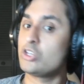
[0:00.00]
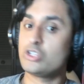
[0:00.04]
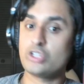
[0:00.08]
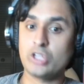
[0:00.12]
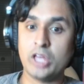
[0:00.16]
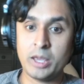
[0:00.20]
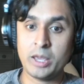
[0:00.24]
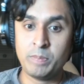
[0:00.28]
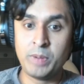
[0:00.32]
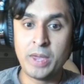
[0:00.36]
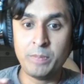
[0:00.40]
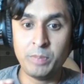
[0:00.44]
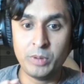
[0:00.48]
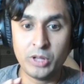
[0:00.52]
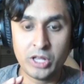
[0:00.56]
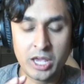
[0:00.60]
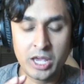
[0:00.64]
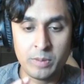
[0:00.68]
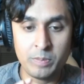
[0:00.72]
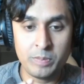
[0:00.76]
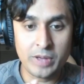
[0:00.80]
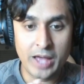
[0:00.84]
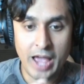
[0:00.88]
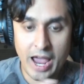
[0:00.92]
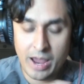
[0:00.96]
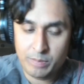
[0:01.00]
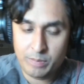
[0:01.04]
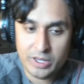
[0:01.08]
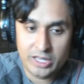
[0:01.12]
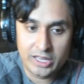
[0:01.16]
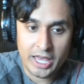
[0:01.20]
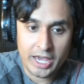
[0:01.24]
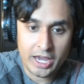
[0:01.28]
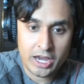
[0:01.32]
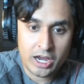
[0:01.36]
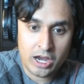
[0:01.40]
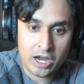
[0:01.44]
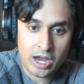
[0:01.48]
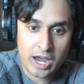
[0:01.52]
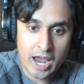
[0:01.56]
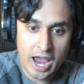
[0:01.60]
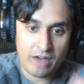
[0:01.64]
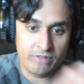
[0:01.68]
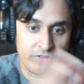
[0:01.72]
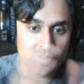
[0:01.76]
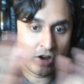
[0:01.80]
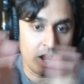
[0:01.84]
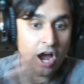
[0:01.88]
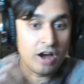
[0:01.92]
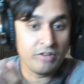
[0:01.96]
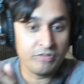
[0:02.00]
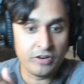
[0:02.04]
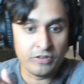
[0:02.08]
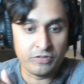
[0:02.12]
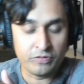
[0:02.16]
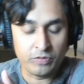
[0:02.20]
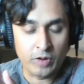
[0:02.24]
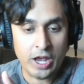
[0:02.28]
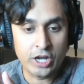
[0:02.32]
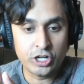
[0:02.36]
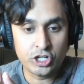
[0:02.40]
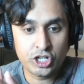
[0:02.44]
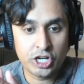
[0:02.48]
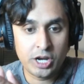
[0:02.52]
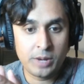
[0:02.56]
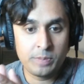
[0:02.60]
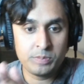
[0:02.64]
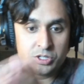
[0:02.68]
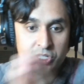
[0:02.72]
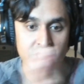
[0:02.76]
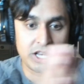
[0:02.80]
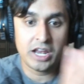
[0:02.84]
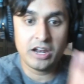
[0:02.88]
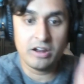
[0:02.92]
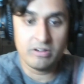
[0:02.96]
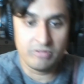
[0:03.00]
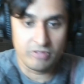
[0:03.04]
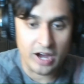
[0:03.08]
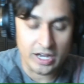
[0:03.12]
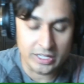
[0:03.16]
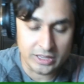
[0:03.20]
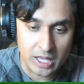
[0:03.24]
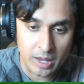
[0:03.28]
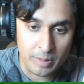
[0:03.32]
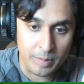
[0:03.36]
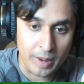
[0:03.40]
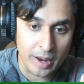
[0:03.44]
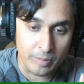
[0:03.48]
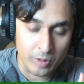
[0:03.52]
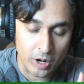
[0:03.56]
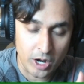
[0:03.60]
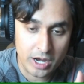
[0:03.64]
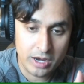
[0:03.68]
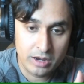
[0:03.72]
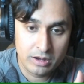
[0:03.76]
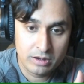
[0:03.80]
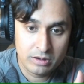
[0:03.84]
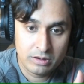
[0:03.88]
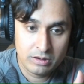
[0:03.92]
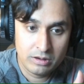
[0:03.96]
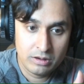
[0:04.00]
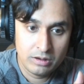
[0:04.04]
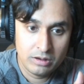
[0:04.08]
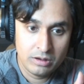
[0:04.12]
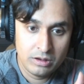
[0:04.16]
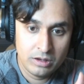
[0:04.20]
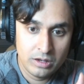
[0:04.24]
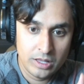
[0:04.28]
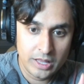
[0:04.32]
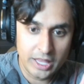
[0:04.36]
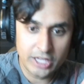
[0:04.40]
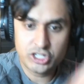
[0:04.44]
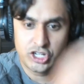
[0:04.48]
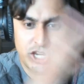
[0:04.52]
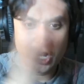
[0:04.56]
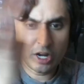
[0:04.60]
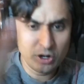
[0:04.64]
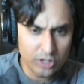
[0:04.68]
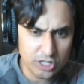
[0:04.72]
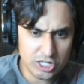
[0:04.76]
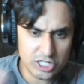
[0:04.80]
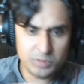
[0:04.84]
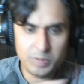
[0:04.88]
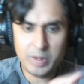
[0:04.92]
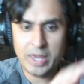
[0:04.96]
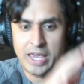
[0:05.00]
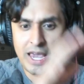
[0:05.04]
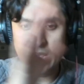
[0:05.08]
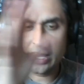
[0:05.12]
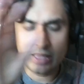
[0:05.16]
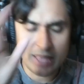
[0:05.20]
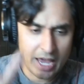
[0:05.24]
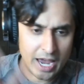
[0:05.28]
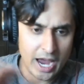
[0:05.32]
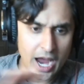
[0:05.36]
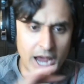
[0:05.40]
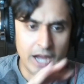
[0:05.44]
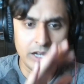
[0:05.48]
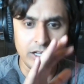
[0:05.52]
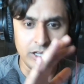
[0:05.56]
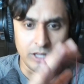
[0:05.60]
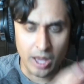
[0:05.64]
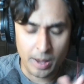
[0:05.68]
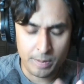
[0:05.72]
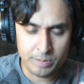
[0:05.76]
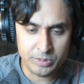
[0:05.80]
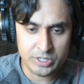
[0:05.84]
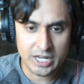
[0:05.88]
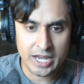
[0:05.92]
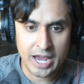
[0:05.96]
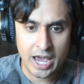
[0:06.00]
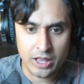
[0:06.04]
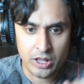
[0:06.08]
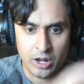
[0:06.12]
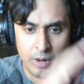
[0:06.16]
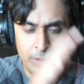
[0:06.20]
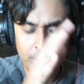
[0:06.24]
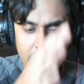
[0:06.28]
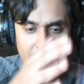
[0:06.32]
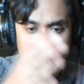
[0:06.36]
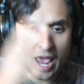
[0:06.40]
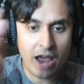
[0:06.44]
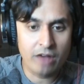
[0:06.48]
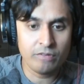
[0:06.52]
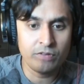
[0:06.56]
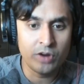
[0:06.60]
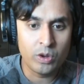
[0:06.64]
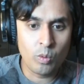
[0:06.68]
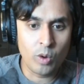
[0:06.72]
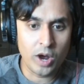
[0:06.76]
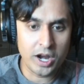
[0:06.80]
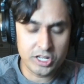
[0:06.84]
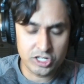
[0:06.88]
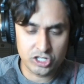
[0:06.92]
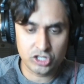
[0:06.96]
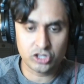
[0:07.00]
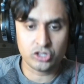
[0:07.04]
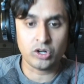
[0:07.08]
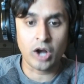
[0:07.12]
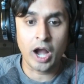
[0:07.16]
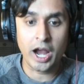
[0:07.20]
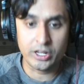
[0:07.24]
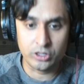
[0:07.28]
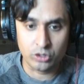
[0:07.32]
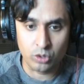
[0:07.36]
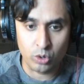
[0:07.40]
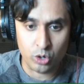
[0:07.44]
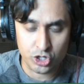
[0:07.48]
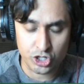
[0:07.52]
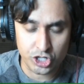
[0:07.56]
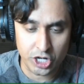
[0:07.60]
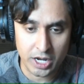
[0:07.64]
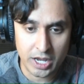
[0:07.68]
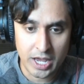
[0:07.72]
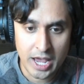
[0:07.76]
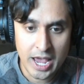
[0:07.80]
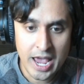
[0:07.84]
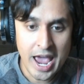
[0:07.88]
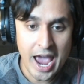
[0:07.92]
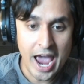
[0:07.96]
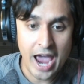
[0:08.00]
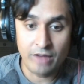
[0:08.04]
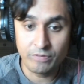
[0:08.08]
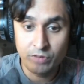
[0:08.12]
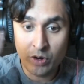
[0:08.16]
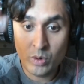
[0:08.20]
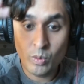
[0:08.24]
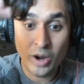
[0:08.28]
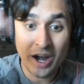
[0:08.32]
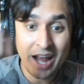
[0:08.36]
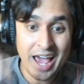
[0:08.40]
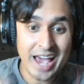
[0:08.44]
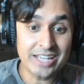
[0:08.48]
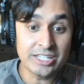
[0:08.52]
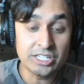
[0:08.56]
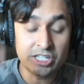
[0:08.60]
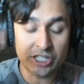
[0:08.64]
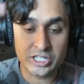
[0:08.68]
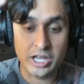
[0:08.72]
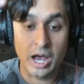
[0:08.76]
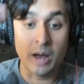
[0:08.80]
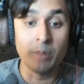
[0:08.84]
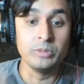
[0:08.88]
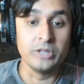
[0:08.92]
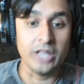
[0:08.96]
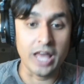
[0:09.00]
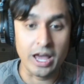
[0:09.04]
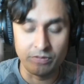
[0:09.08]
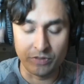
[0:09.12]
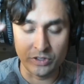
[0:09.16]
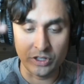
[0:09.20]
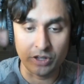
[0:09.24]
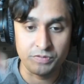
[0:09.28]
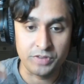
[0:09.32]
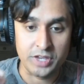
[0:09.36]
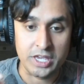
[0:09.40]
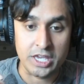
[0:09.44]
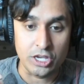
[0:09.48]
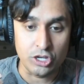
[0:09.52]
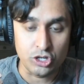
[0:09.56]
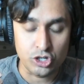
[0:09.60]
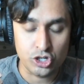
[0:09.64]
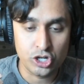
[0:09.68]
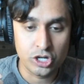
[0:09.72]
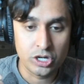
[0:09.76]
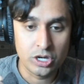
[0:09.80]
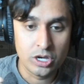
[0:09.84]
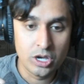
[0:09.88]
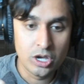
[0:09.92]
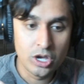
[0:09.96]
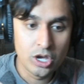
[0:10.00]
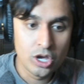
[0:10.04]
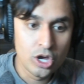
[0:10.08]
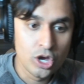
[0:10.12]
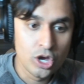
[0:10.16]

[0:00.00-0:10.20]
So like people can be like have Kapha friendships and a Vata memory. Like generally speaking, they kind of lump together, but everyone is Tridoshic. Everyone has some level of each.